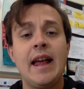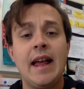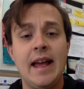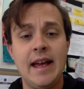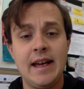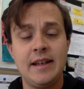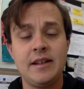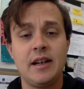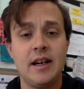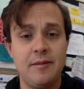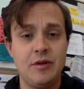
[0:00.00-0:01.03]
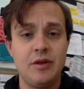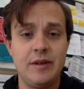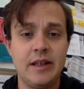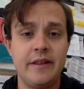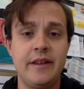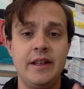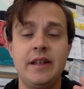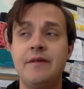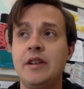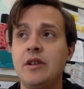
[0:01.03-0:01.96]
and I'm doing
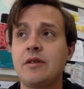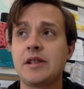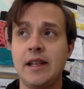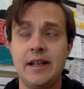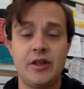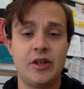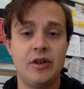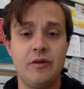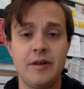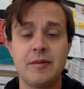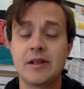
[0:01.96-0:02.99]
the video slideshow with Miss